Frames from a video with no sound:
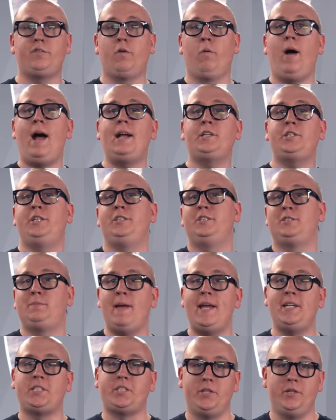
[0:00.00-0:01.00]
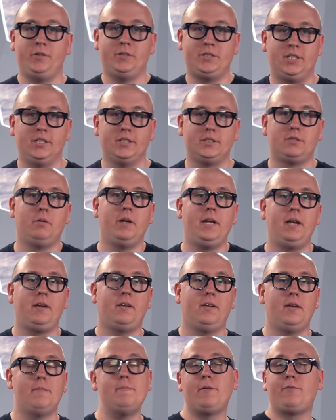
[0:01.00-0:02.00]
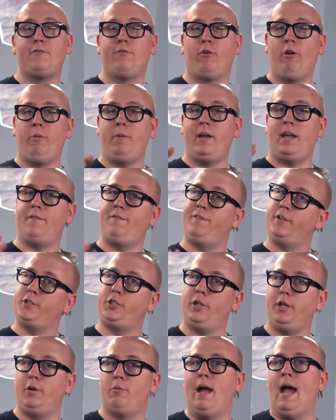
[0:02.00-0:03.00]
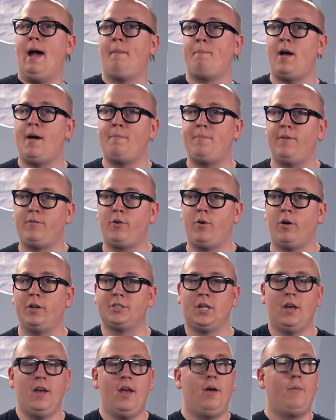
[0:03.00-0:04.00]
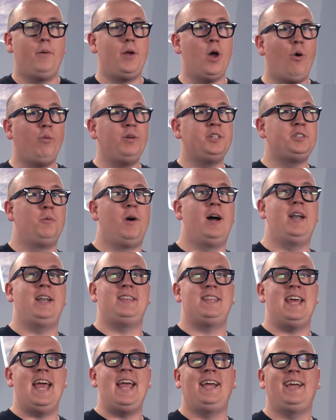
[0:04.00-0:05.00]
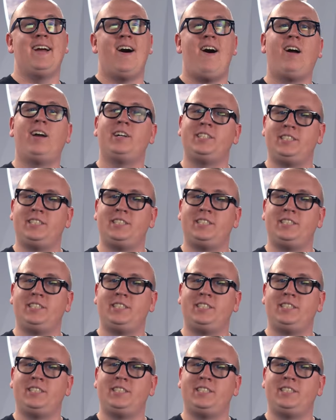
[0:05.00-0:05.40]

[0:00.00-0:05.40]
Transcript: for watching Space News this week. And before we officially wrap up, of course, we always want to thank our